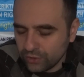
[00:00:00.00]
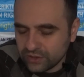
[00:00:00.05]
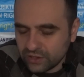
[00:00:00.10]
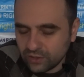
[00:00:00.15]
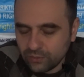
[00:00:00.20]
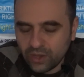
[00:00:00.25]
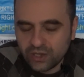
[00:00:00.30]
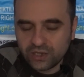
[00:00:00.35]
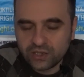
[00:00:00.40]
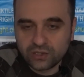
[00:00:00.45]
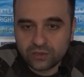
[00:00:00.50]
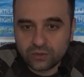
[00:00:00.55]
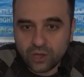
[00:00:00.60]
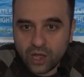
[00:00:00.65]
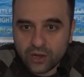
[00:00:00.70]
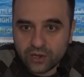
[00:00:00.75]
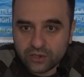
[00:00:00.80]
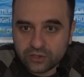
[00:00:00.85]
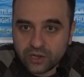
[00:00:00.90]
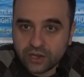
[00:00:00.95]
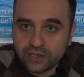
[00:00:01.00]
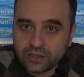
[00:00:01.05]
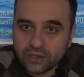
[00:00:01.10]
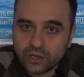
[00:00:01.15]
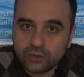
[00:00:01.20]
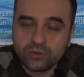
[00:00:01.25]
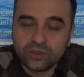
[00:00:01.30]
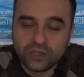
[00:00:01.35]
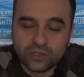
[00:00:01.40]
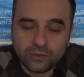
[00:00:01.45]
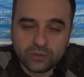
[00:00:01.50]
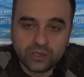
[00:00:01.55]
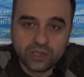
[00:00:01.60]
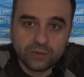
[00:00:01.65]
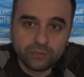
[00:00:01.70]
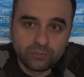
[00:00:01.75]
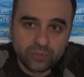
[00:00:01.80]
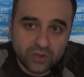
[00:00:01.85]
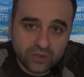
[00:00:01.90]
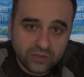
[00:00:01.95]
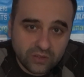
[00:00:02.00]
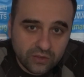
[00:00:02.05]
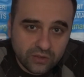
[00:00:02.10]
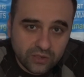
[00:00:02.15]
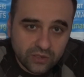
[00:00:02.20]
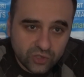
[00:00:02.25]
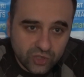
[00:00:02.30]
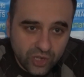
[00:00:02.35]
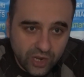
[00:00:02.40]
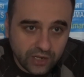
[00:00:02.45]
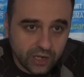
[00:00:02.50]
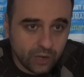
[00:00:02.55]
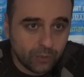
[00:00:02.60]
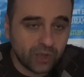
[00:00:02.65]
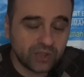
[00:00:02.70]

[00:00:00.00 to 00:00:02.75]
the remaining are right now imprisoned in China.